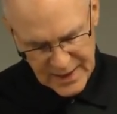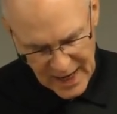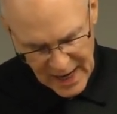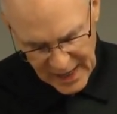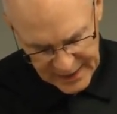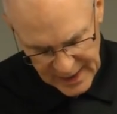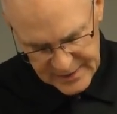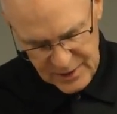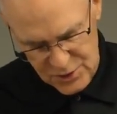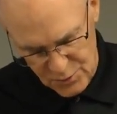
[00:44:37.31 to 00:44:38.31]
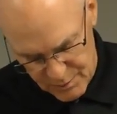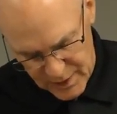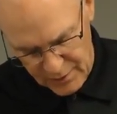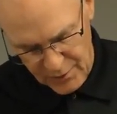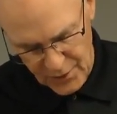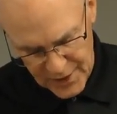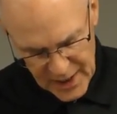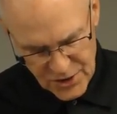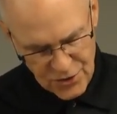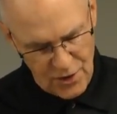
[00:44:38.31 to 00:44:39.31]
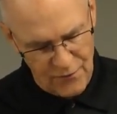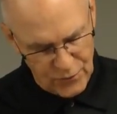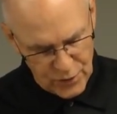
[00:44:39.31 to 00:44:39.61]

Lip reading: to highlight the superior nature of